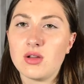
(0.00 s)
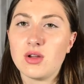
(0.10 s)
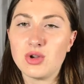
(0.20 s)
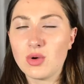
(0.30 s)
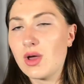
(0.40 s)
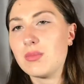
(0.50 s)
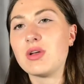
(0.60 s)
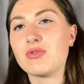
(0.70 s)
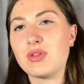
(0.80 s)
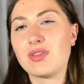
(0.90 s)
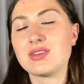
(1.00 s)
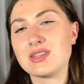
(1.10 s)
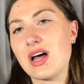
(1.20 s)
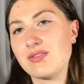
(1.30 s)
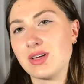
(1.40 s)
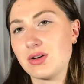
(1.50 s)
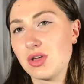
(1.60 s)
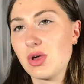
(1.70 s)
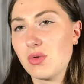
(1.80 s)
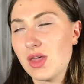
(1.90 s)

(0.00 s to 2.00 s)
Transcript: and you hate me for the things that I've done to you.